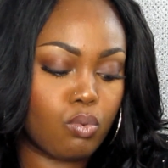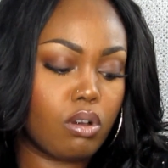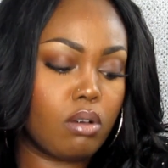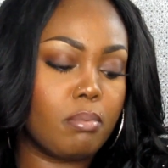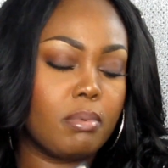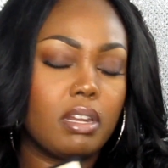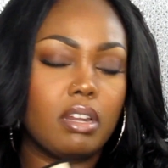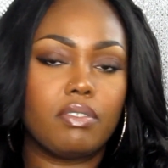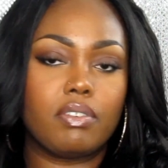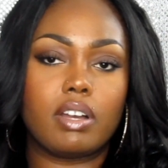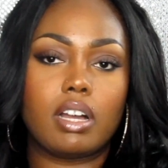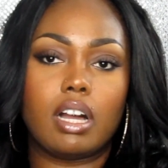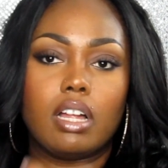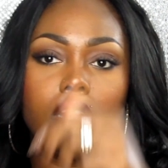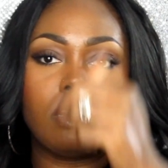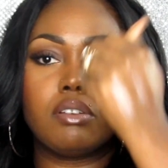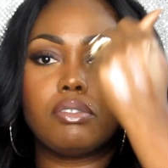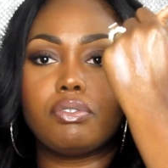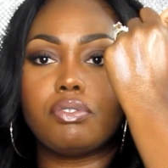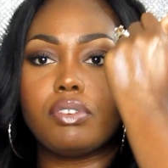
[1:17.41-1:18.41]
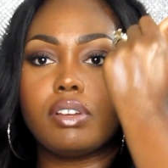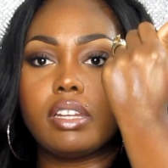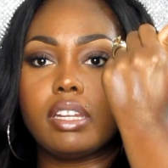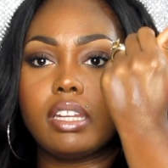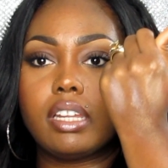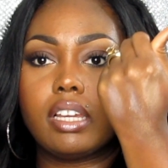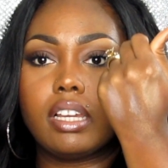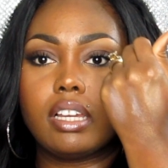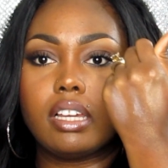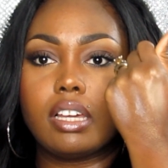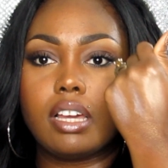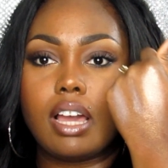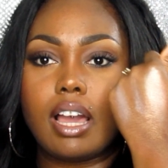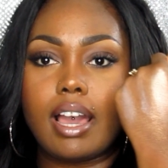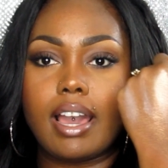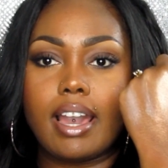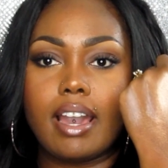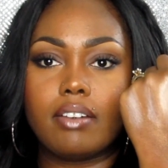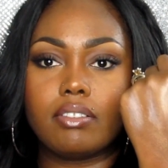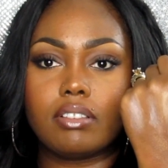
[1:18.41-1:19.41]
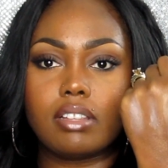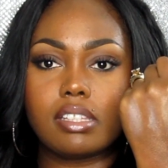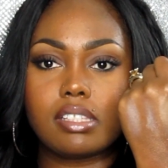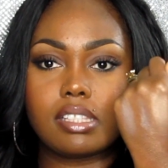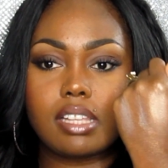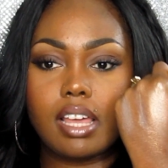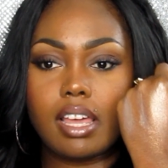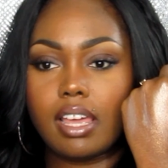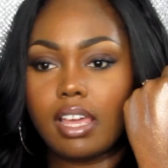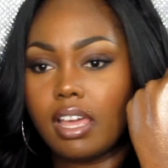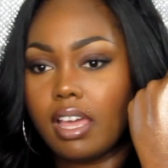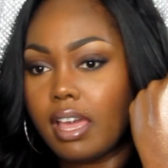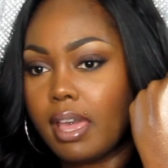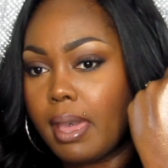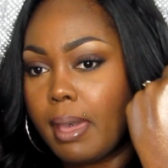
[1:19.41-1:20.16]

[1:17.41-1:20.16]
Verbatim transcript: women of color friendly, I have to say.